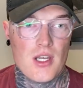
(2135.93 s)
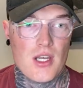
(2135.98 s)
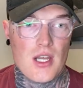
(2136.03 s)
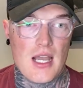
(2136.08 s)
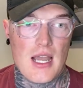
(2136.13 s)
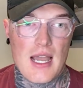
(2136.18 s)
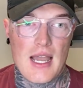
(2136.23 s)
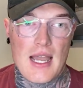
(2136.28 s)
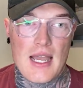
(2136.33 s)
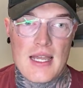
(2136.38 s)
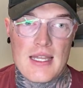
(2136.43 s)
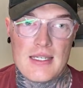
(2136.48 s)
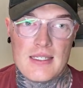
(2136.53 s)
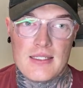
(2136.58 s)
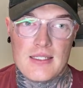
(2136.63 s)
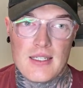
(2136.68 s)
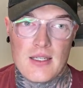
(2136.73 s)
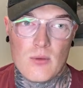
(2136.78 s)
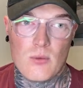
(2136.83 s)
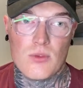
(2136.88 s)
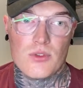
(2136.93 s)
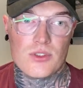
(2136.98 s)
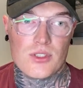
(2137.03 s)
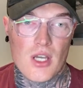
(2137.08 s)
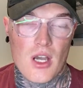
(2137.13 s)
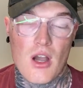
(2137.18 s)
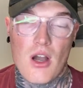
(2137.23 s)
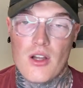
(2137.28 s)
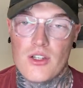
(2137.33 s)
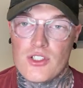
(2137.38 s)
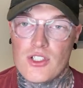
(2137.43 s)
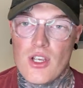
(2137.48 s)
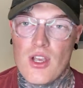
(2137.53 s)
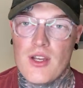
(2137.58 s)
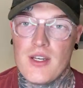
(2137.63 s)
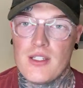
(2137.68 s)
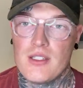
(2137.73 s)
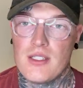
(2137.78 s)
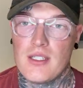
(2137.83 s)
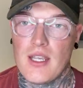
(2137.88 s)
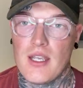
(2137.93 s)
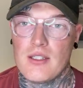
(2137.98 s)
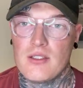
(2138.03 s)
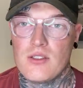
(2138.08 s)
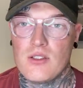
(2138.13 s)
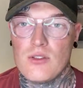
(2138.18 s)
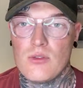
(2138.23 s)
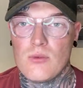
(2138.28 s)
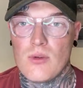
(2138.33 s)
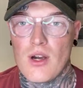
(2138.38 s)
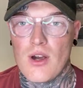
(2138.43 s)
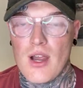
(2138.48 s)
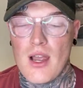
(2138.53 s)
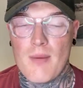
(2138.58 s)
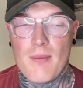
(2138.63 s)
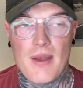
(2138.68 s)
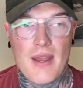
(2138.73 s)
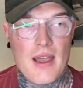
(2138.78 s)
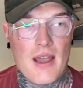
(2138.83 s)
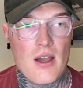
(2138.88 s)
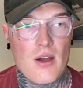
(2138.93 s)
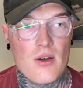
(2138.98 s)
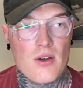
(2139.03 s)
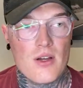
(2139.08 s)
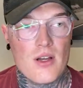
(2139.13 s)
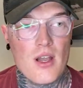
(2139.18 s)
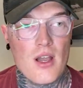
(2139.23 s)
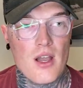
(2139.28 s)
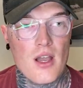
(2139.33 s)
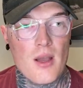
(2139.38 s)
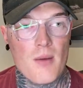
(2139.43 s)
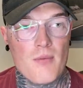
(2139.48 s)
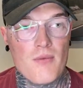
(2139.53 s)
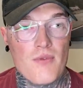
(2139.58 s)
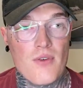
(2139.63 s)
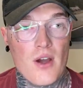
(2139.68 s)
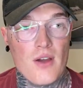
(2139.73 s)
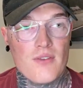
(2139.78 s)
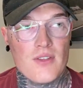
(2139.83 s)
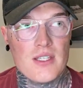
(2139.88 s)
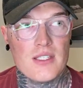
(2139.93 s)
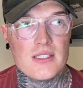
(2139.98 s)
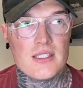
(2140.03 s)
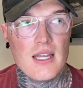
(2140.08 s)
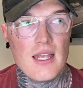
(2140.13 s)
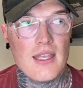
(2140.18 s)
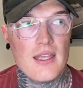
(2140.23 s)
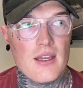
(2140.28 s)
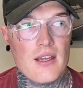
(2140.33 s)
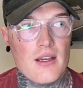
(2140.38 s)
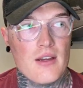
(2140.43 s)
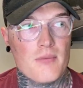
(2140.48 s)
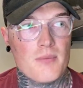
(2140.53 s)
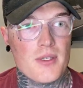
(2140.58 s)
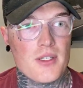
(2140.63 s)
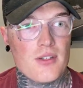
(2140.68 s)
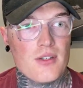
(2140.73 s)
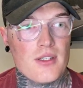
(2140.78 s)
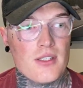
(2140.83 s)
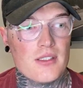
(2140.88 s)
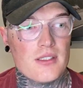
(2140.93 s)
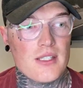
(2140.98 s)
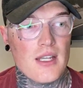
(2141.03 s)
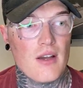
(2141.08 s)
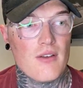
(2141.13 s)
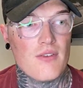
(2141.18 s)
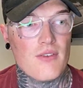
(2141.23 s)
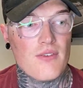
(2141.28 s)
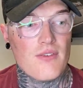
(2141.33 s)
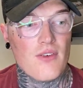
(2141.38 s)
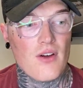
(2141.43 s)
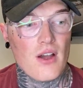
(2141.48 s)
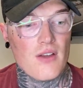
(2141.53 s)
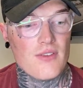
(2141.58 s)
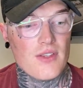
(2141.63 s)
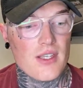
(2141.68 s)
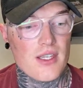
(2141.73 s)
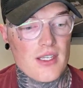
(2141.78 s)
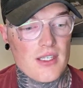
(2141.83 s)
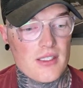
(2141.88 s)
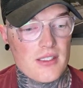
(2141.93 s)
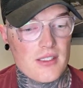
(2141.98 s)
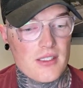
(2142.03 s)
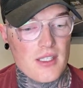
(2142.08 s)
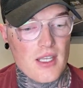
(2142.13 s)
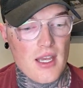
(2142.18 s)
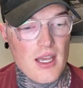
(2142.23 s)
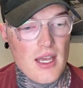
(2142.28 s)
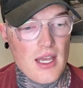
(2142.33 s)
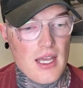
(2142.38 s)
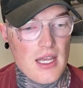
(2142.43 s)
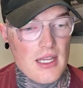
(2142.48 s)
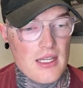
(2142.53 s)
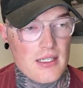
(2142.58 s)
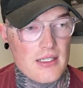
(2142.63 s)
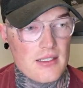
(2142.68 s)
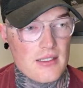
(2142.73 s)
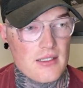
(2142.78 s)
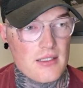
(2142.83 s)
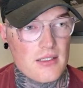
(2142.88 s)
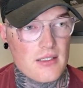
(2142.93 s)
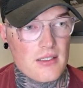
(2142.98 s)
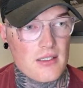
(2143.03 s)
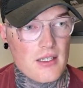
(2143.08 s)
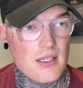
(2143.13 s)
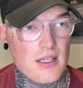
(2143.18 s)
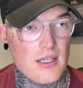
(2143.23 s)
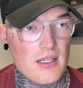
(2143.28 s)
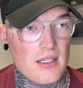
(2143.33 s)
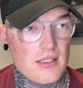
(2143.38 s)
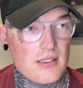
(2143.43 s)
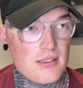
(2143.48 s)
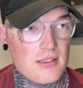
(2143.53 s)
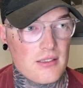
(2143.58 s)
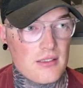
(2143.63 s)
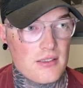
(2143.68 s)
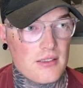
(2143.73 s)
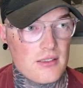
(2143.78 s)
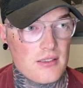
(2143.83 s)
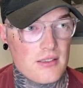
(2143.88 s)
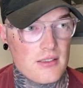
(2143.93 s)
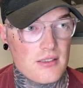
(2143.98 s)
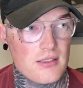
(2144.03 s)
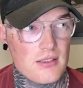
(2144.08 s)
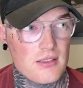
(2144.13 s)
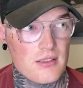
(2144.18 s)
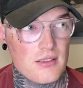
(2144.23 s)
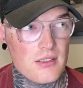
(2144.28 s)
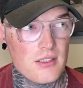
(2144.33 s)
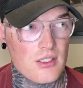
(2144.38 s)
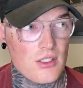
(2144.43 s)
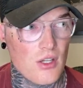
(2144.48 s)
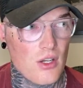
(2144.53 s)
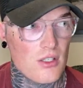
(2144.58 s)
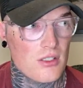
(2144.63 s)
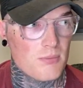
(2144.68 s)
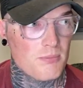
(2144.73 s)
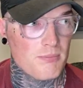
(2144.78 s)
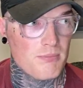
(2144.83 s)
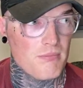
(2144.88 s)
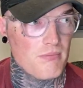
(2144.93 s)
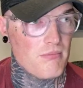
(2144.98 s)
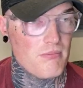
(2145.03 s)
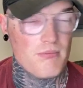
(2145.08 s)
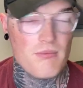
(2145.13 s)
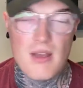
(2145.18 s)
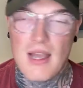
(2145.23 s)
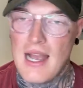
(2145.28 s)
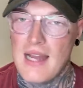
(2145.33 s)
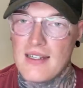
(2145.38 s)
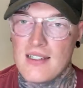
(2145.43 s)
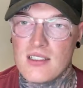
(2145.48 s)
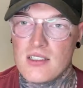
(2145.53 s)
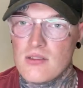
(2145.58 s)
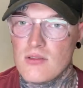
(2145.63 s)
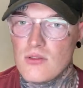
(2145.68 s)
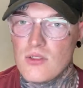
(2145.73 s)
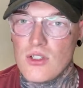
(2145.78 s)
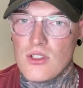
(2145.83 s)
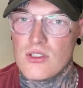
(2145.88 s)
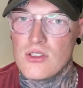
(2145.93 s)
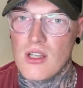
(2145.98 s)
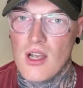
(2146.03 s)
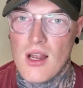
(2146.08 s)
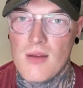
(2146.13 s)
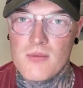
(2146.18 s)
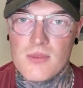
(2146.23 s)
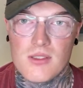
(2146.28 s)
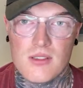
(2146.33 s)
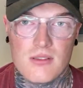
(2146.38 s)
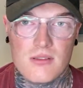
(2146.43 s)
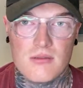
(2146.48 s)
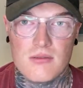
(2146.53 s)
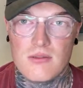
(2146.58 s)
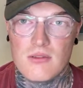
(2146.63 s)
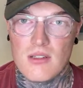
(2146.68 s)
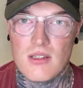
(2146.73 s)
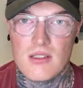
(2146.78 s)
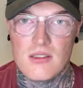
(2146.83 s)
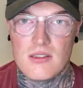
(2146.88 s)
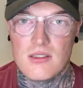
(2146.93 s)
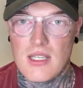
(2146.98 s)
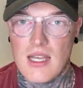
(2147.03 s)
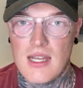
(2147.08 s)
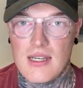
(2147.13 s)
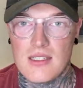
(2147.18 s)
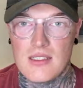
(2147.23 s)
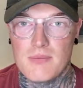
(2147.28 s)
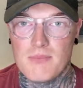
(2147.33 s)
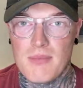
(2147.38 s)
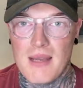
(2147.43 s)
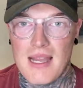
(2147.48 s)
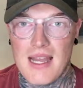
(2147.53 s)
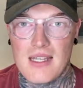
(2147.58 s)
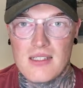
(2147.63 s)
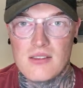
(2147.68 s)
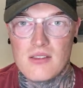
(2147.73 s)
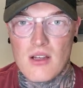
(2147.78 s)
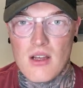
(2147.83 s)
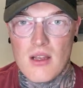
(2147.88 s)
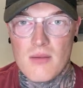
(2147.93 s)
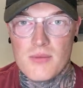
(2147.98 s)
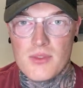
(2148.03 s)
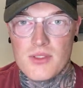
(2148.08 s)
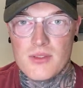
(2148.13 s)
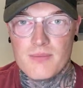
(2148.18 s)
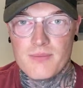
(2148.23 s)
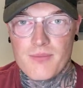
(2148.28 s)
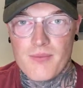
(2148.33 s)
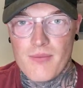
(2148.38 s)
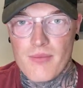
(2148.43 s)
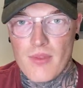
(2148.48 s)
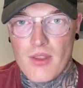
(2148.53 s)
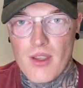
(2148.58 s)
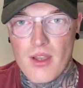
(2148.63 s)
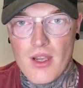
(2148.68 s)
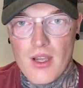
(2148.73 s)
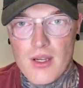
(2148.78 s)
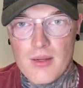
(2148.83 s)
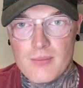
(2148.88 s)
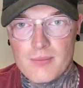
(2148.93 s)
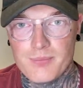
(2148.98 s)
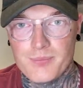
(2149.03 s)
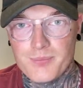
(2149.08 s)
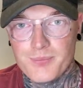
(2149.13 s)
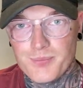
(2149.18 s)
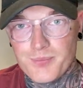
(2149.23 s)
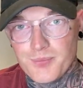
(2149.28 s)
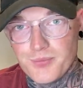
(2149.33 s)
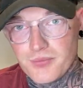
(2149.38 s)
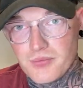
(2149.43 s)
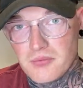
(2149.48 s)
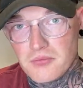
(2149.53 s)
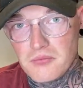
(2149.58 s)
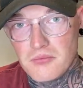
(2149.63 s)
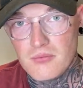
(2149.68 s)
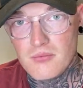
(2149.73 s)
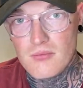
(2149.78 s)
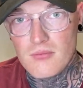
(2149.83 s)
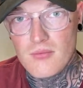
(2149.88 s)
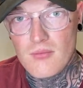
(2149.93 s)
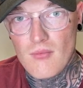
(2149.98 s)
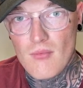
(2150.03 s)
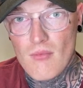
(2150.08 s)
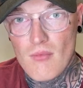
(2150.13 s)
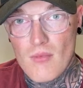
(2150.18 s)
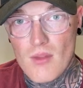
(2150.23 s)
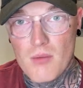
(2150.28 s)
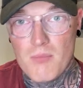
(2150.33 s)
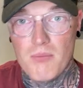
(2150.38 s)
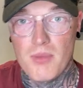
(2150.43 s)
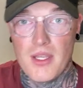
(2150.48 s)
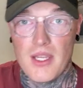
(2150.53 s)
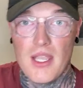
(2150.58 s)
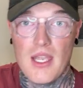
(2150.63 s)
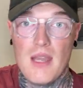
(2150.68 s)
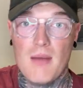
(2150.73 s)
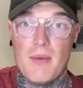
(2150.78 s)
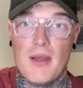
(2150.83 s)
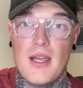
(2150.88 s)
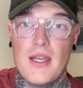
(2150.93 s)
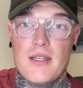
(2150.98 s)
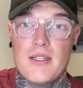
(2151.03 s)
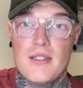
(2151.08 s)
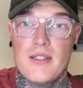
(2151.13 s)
and it was a hard journey to get to where I am now. 5 years later, I've been doing this now for 5 years, and it's, you know, it's had its good times and it's had its bad times. But yeah, man.